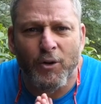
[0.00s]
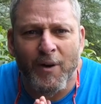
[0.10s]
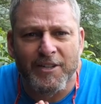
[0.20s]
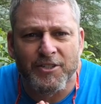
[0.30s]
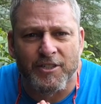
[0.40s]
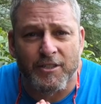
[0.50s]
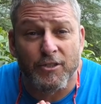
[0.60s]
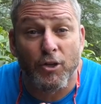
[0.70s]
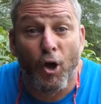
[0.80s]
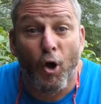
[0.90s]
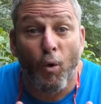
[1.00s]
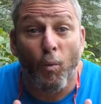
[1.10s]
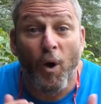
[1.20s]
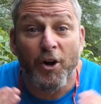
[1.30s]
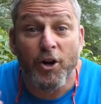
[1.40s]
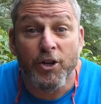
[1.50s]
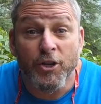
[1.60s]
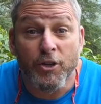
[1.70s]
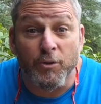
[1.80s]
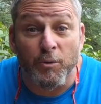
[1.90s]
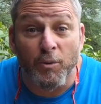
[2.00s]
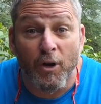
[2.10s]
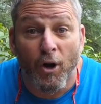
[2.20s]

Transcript: your questions. What are you